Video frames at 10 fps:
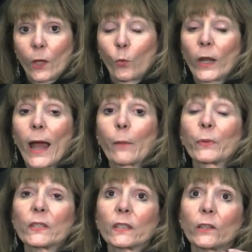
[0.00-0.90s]
What
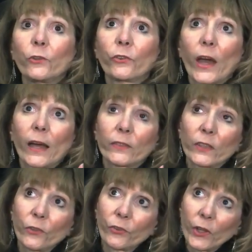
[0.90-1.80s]
happens is that
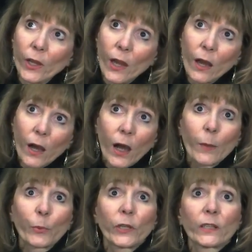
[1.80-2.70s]
this
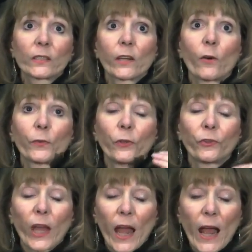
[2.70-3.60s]
operating self
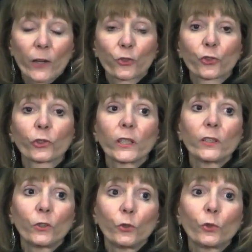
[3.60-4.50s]
is actually
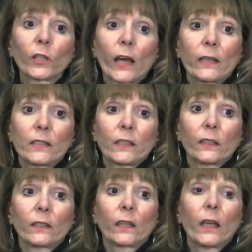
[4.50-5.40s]

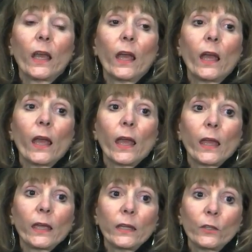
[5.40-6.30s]
utilizing
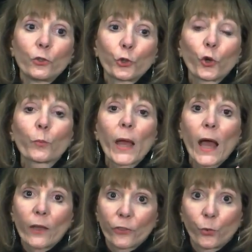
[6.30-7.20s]
a neural
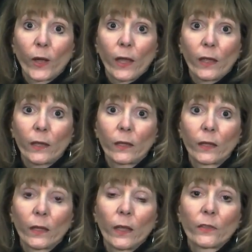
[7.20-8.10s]
pathway
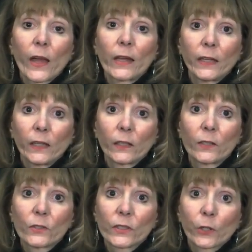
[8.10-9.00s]
that
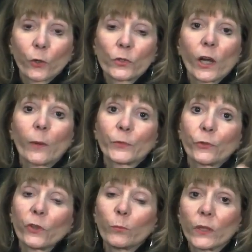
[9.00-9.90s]
goes up
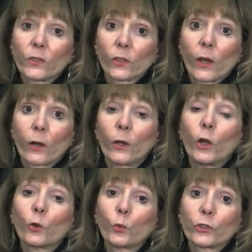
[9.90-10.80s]
to the amygdala,
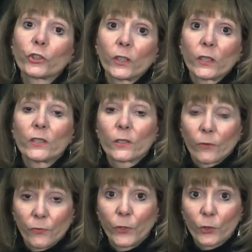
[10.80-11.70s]
which is
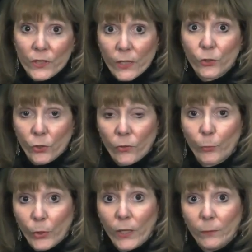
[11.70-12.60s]
the fear center of the
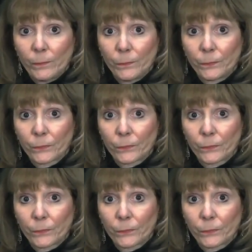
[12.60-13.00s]
brain.